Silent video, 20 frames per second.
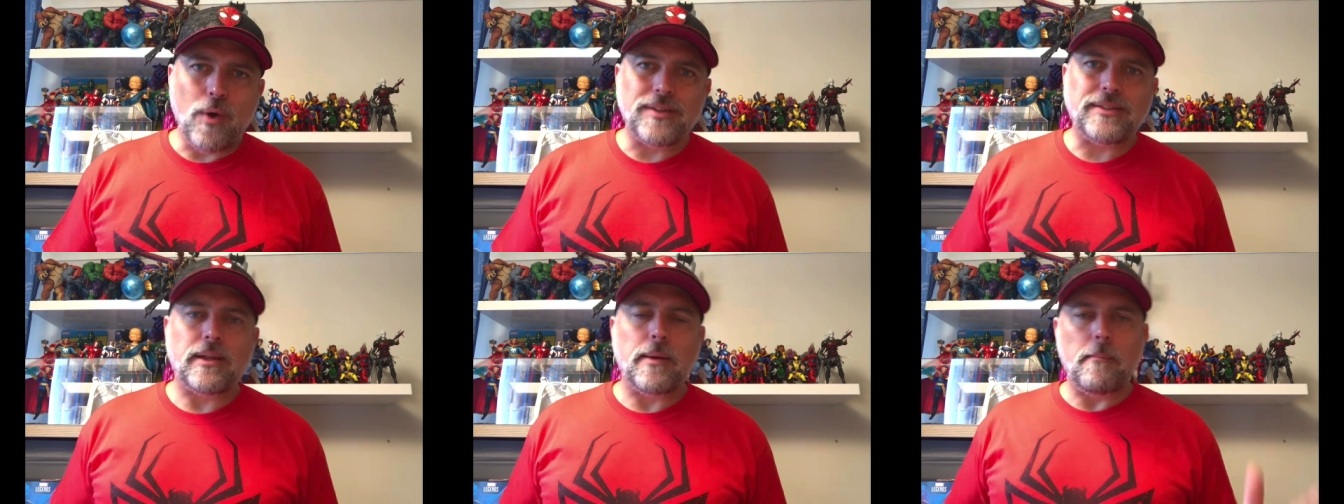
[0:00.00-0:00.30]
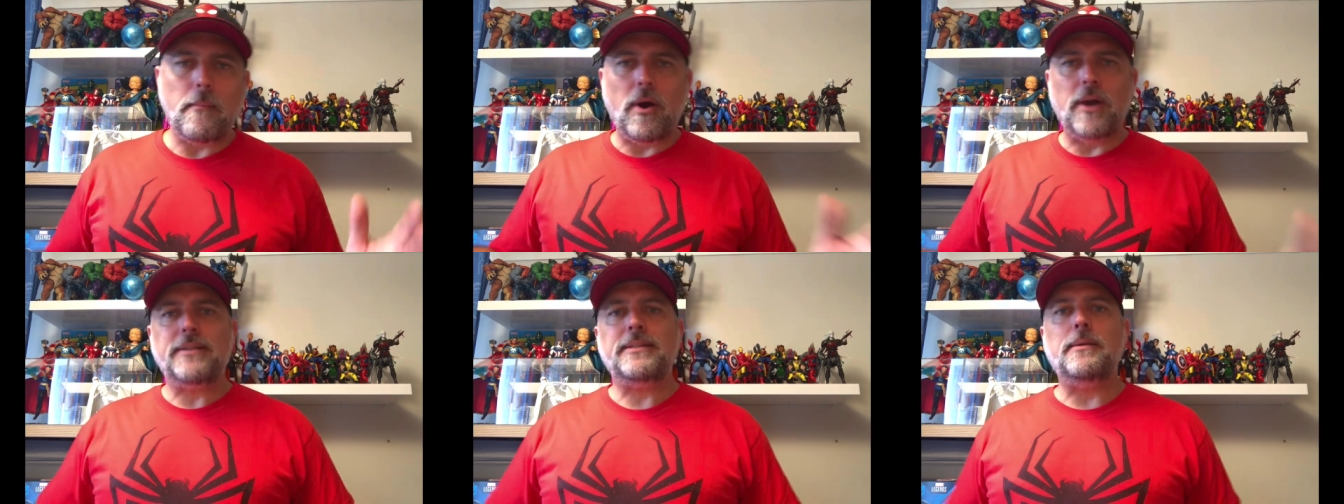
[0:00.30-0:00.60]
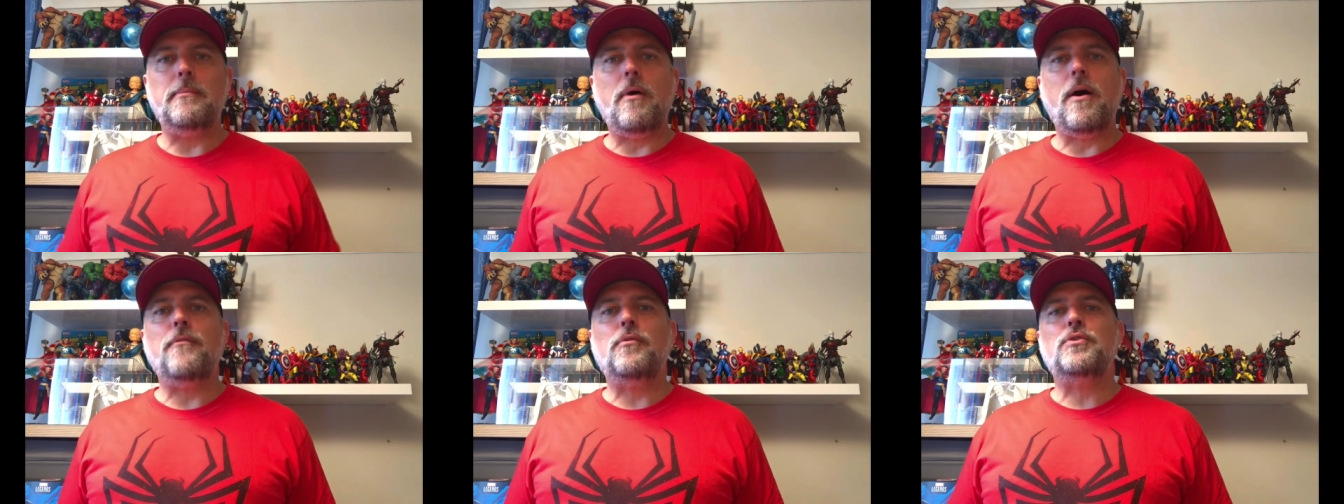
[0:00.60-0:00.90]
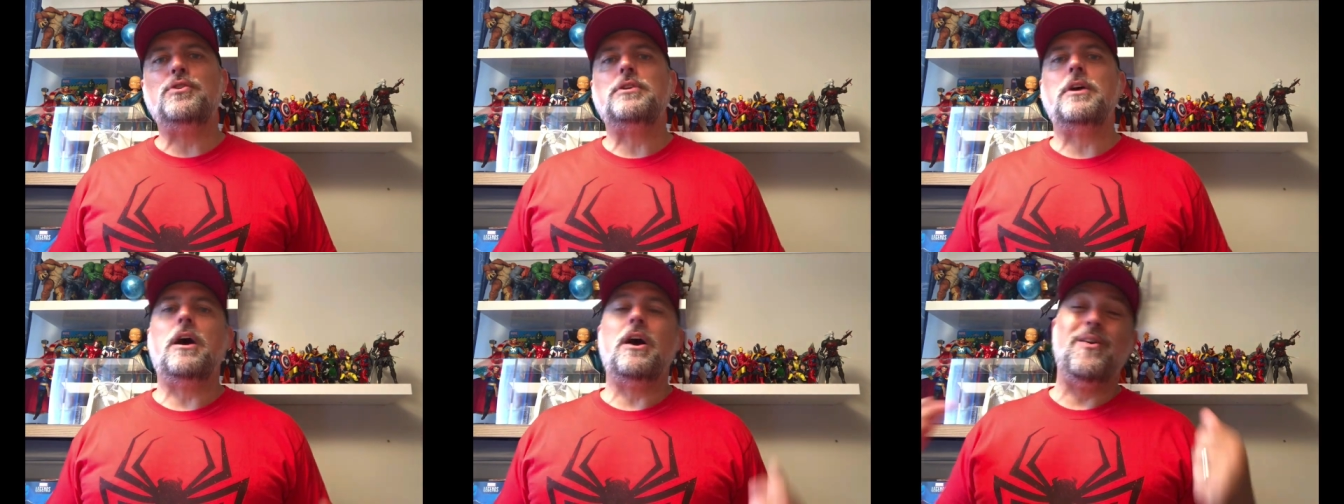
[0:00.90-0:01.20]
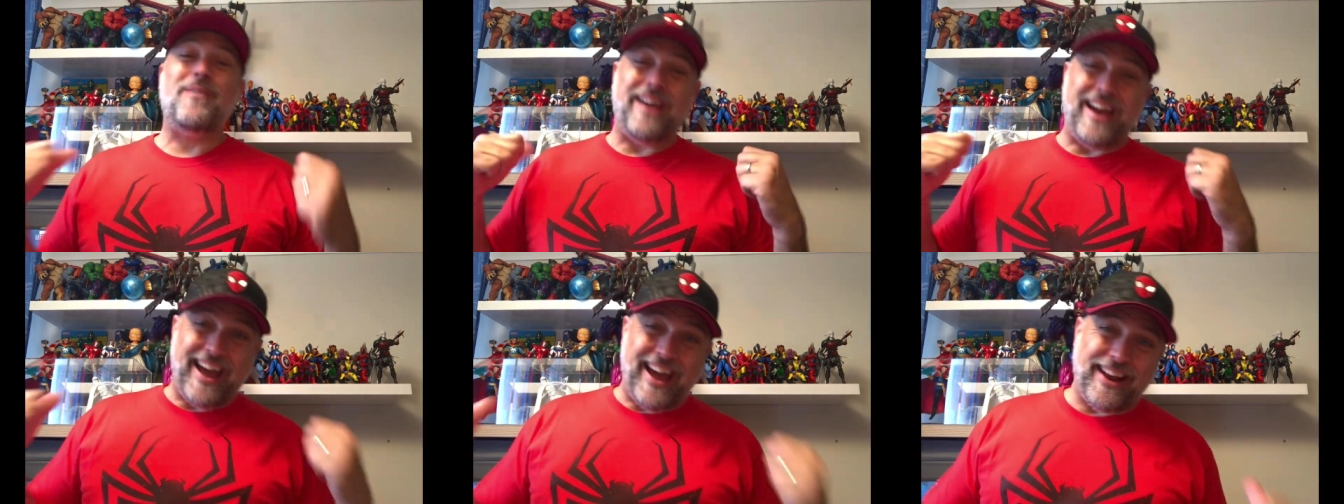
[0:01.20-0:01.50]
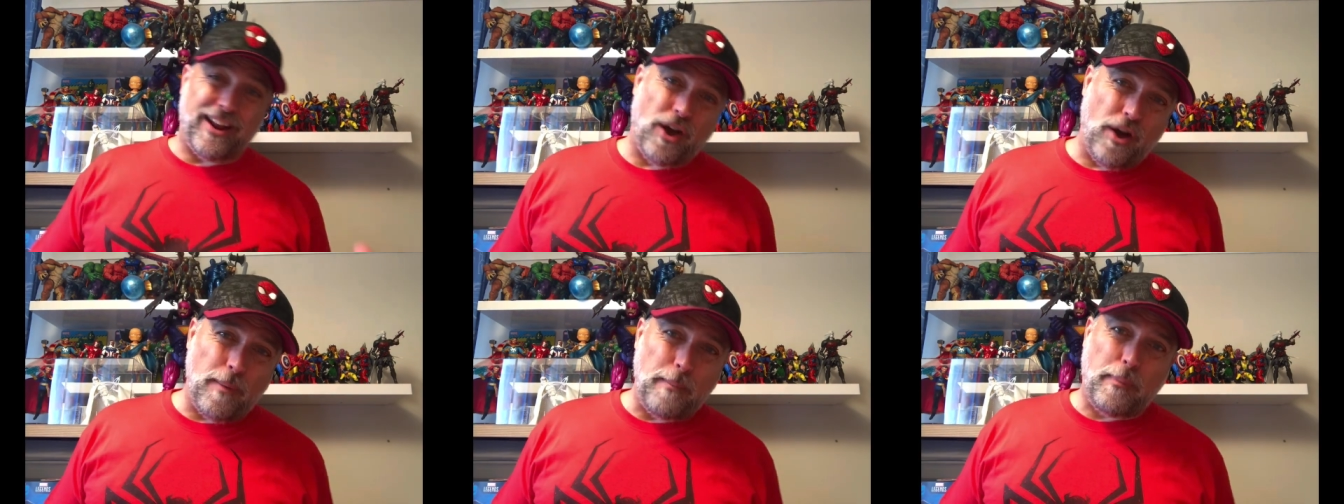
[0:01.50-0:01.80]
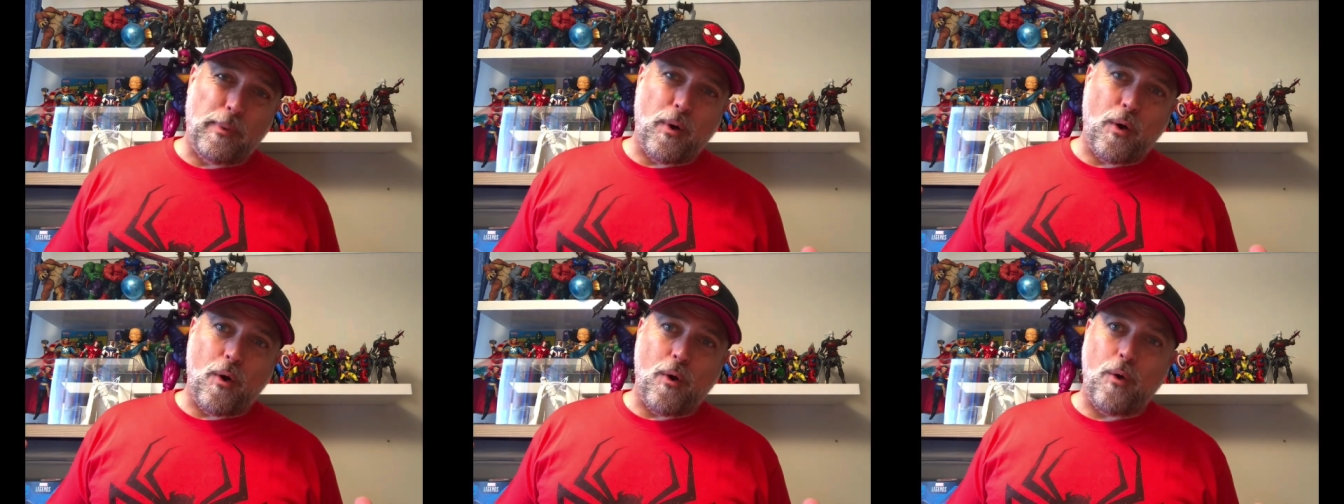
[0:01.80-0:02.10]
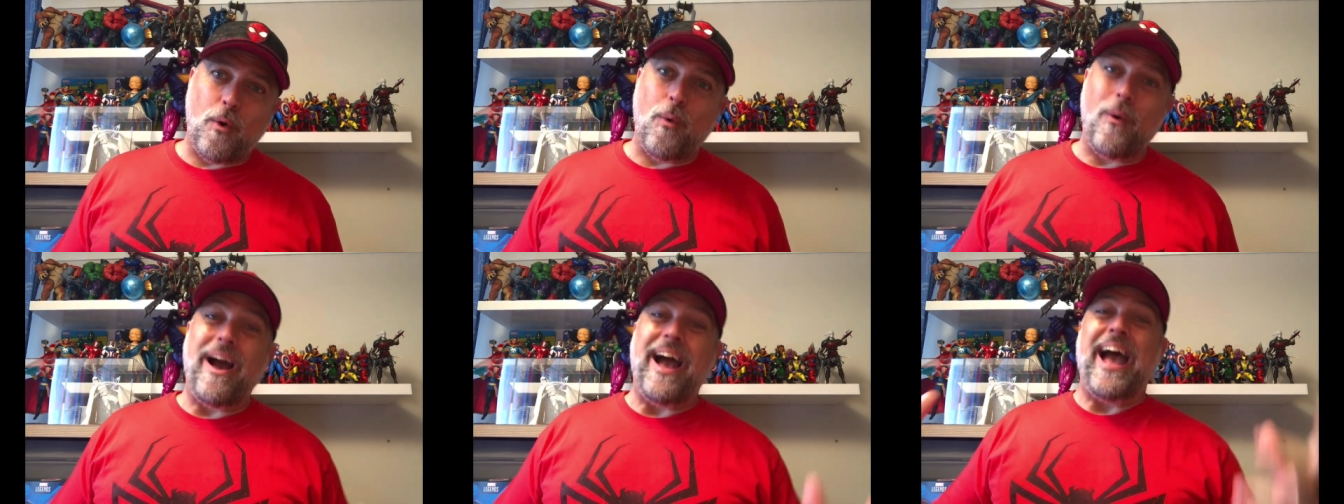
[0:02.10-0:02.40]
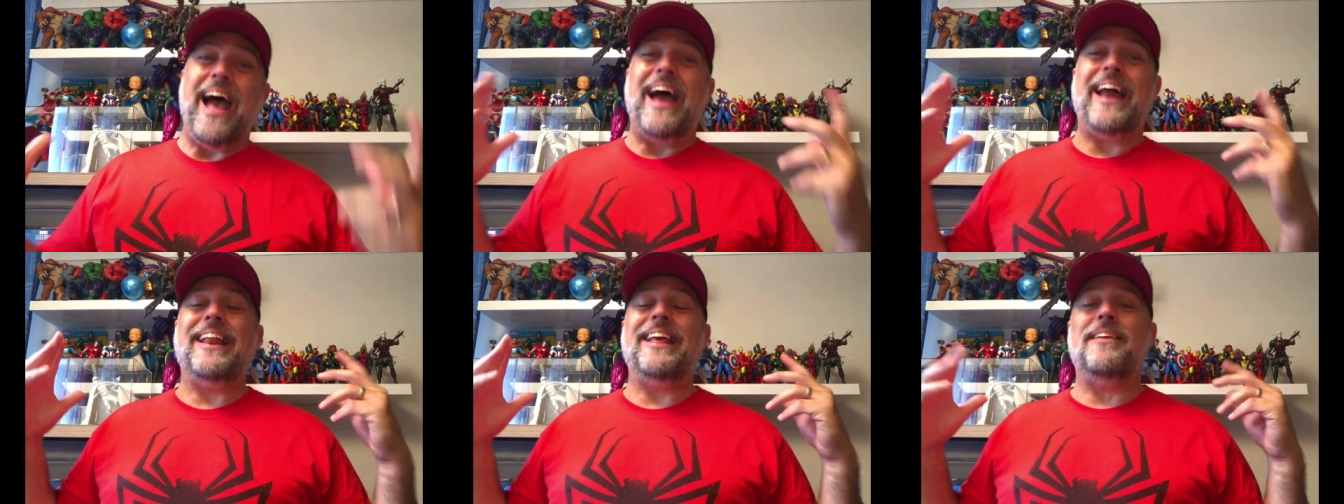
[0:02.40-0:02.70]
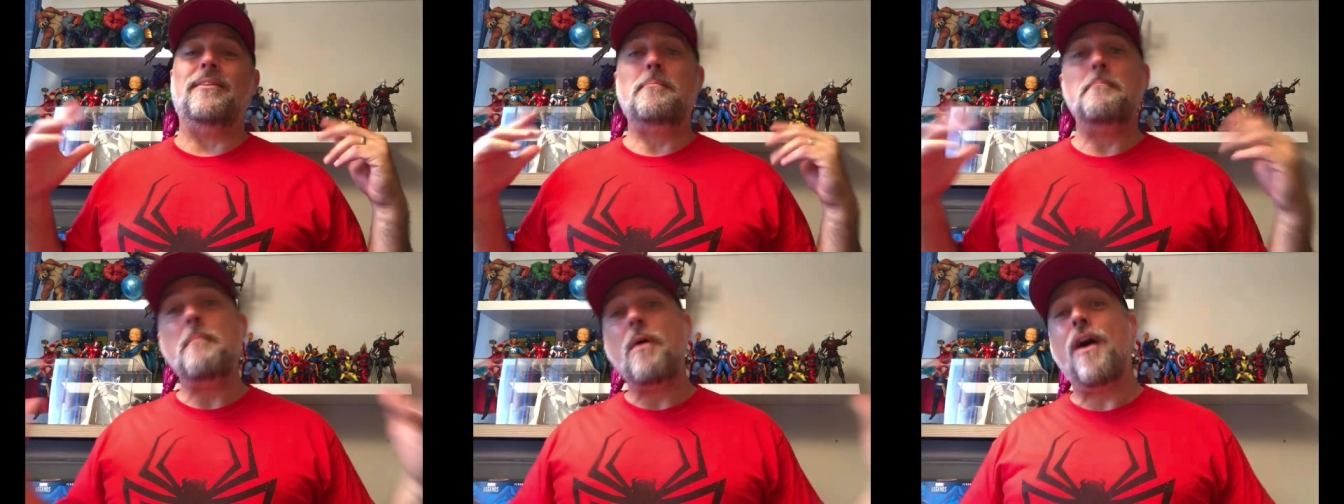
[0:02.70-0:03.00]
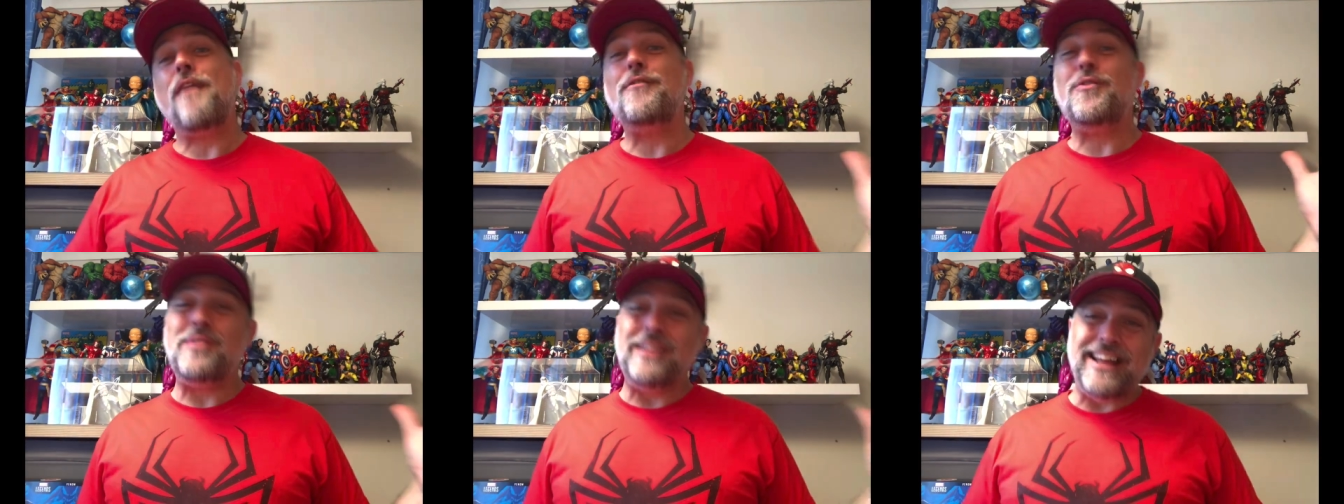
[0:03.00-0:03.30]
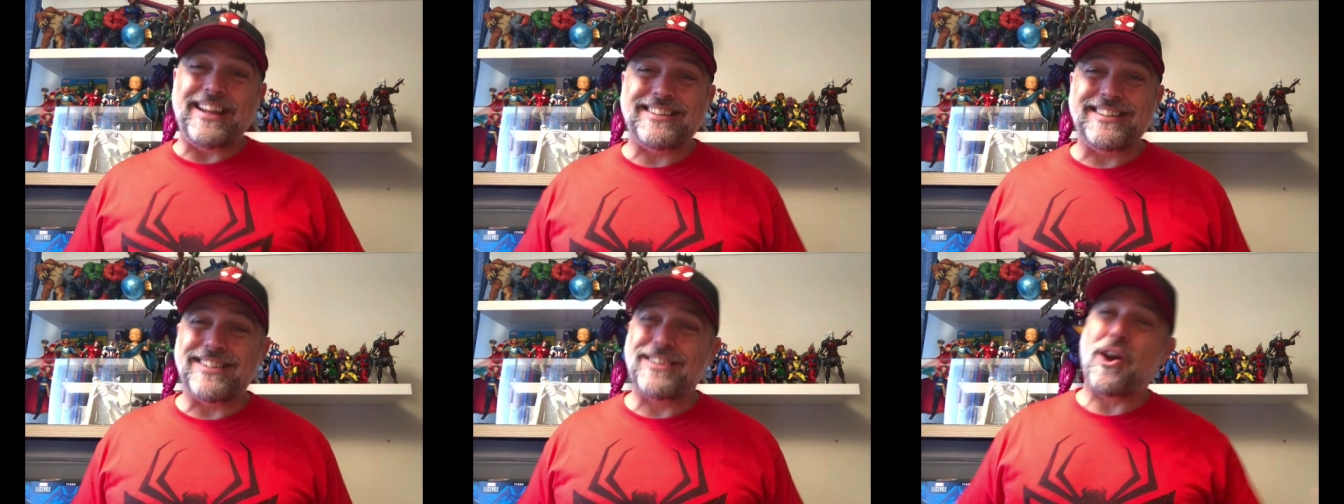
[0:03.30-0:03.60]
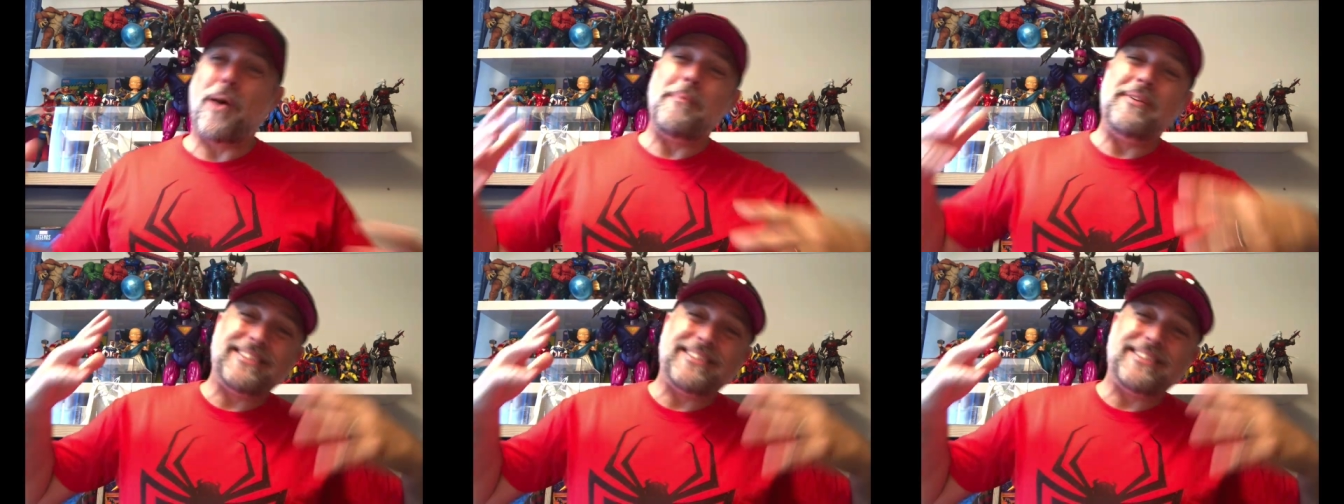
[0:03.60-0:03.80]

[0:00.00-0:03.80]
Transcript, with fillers: it's the Mighty Marvel Show, and I'm Paul, and it's Marvel Legend time.